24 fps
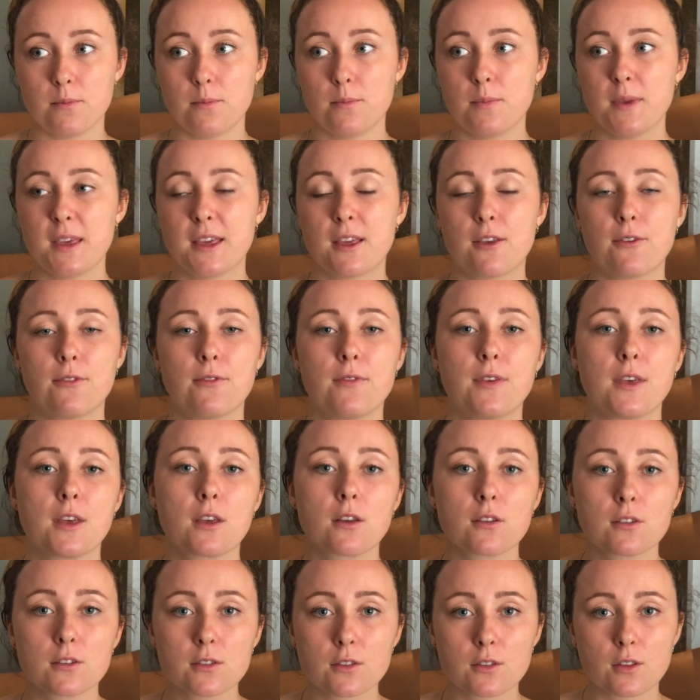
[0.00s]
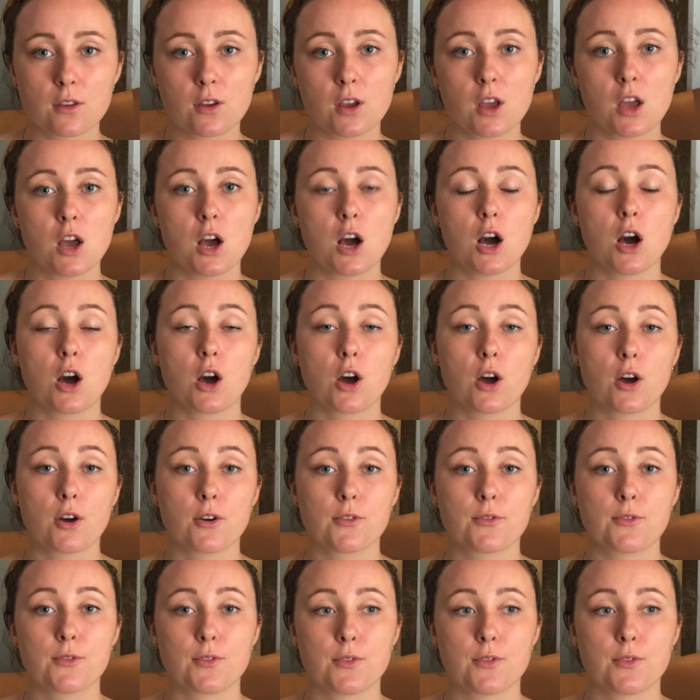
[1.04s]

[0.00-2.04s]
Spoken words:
big field of